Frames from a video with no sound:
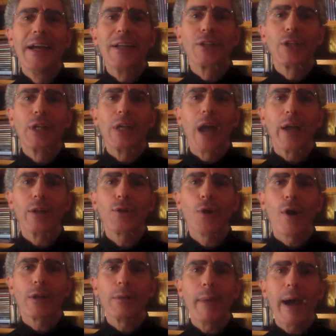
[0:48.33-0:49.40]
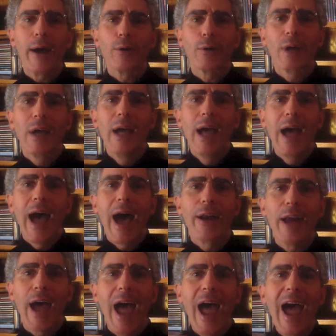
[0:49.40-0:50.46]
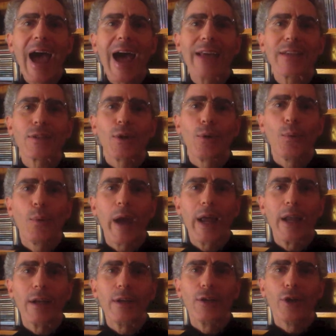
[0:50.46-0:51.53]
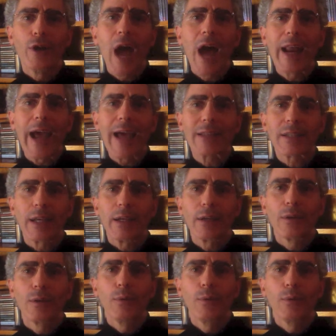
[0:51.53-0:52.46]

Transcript: She and I talked about how to ask when you're not asking,